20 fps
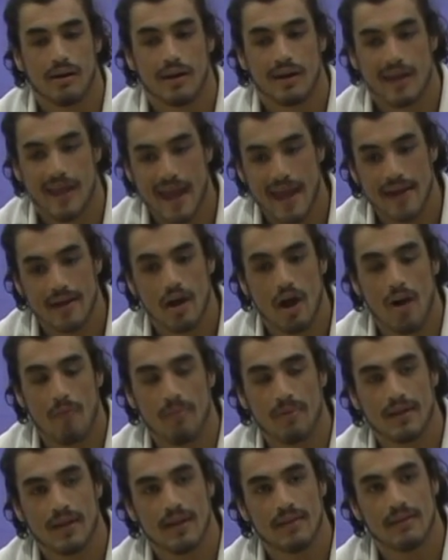can
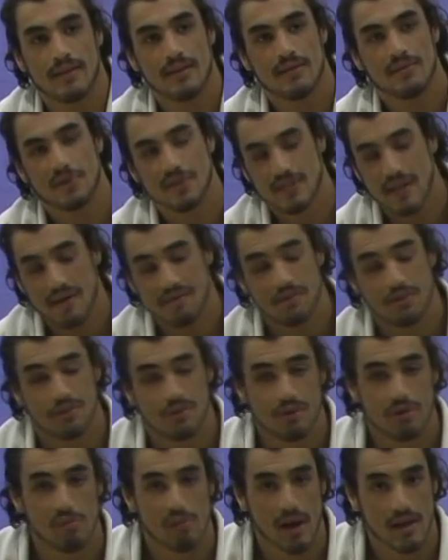complicate things because after
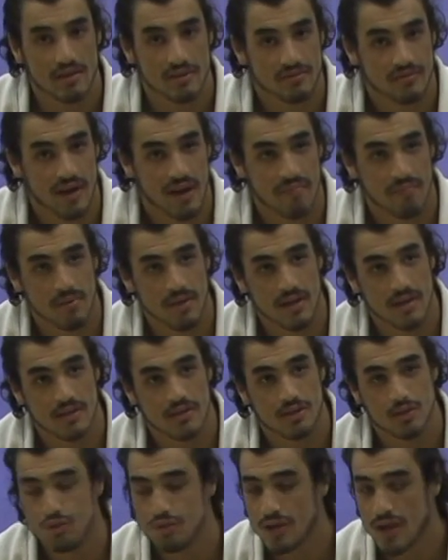3 rounds of 5
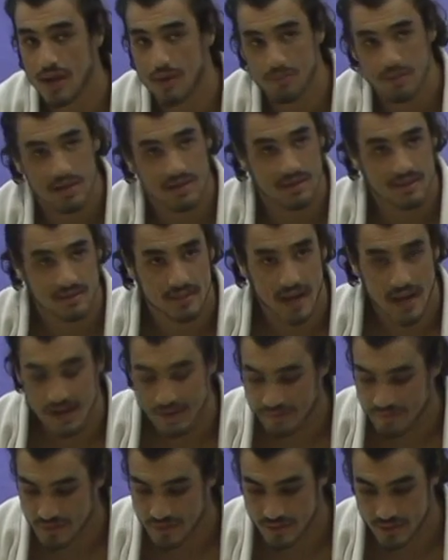minutes, you can't really decide
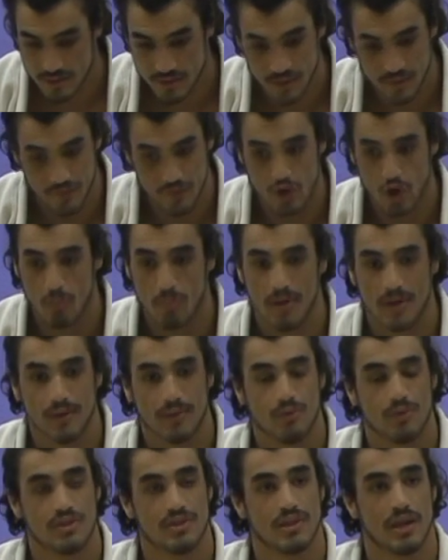if nobody
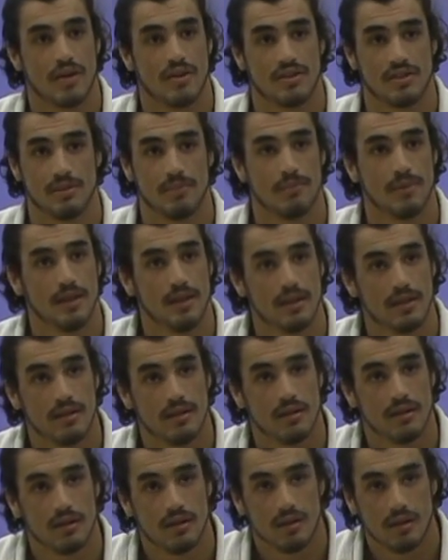was submitted,
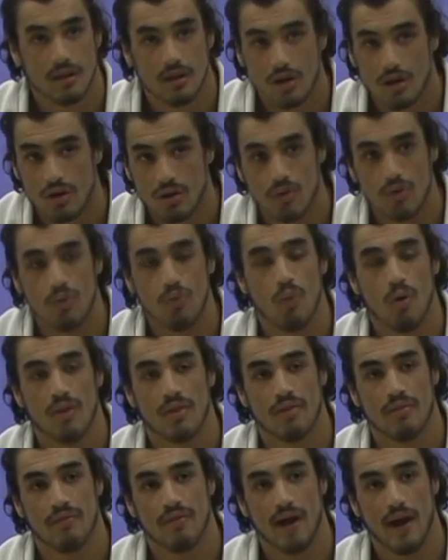who won
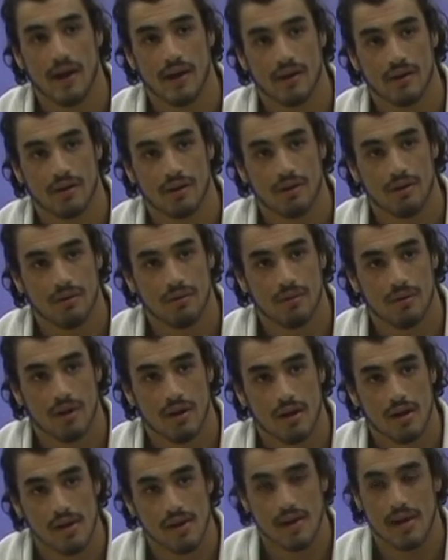the fight. You know,
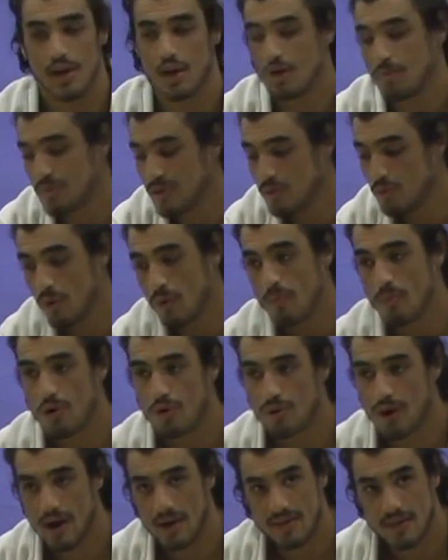it could be one more
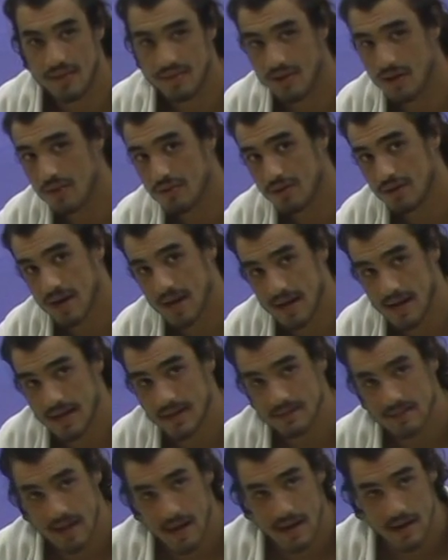round that the other guy
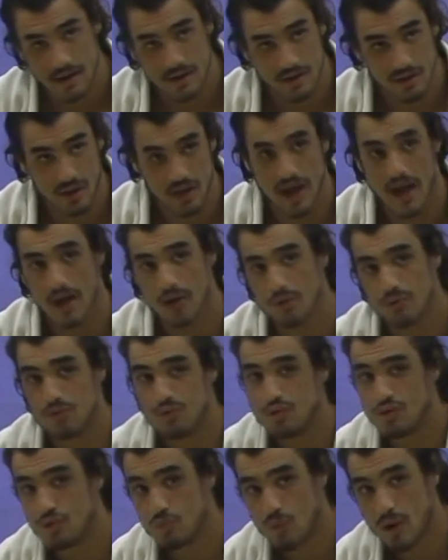got tired. The guy who's
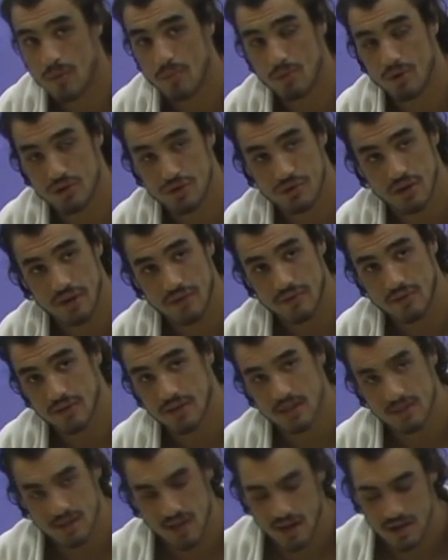using way more strength could
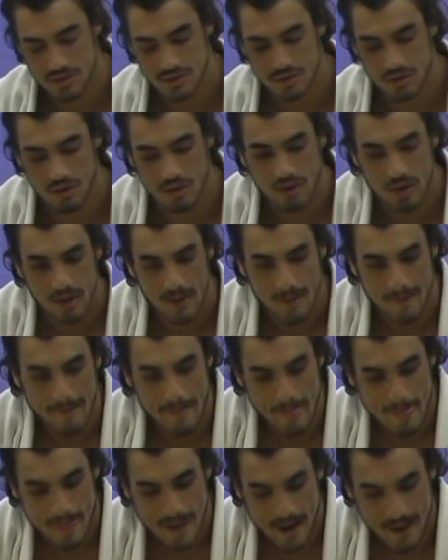get tired. So
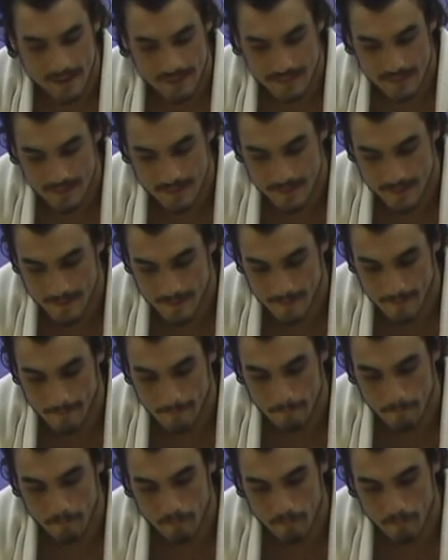I think I